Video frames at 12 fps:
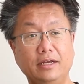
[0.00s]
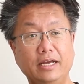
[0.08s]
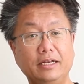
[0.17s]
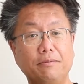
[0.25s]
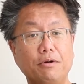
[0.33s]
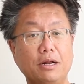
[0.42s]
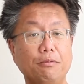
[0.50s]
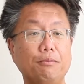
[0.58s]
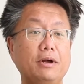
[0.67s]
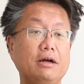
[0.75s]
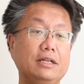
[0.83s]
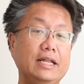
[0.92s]
And the problem
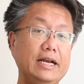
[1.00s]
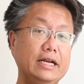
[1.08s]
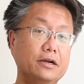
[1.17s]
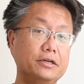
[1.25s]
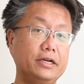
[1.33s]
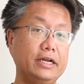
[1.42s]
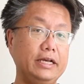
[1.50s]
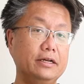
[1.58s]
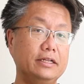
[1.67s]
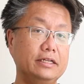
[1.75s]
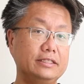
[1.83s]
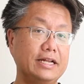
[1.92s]
about landing on your
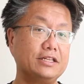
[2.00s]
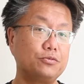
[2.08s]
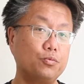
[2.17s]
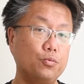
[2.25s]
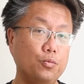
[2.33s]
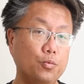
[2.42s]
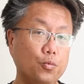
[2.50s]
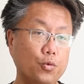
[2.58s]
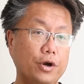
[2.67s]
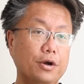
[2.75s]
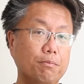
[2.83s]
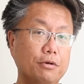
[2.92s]
heel is that's
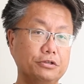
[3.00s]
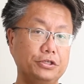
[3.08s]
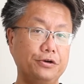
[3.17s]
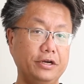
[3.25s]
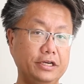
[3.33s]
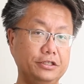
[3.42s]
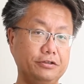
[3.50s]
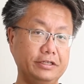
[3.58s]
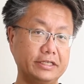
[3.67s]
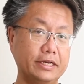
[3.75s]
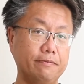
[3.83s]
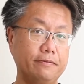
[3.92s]
where most of your
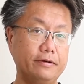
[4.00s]
injuries come